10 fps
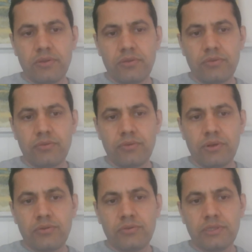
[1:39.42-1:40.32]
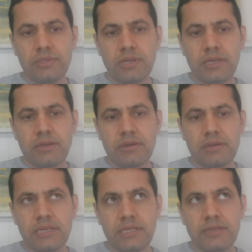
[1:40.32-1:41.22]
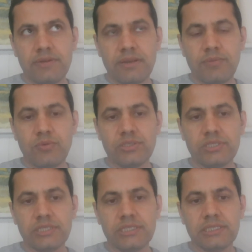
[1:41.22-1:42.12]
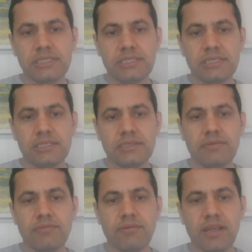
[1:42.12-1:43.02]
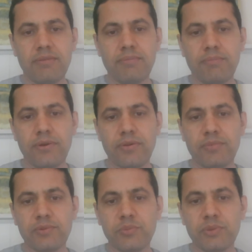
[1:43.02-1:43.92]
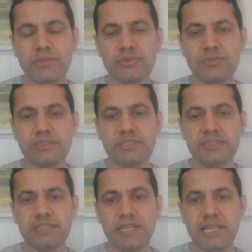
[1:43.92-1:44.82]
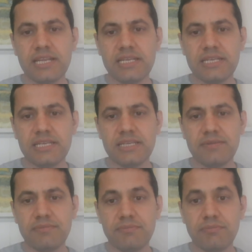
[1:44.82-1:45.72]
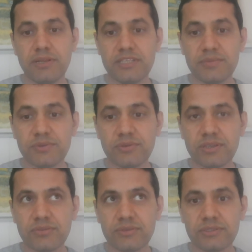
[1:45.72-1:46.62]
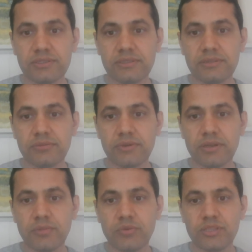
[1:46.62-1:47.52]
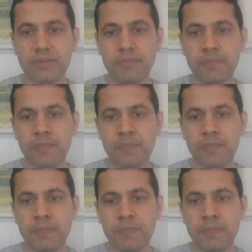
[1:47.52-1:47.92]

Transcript: So altogether I got 85 questions, 5 performance based questions and 80 multiple choice questions were among them.